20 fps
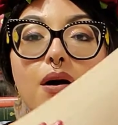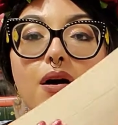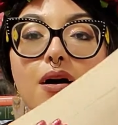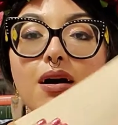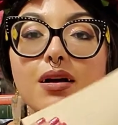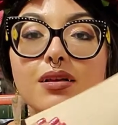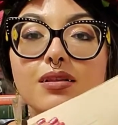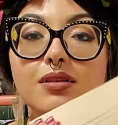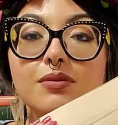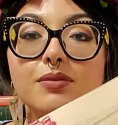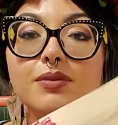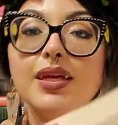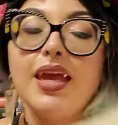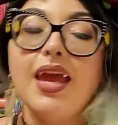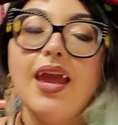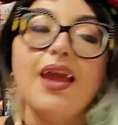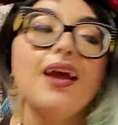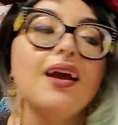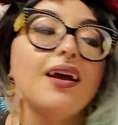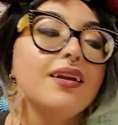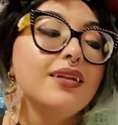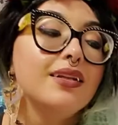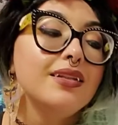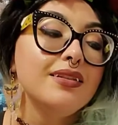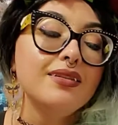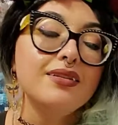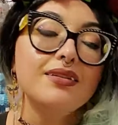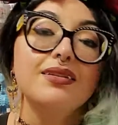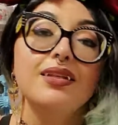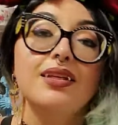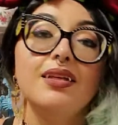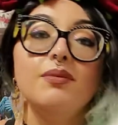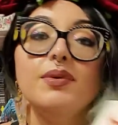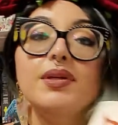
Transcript: possibly can and see,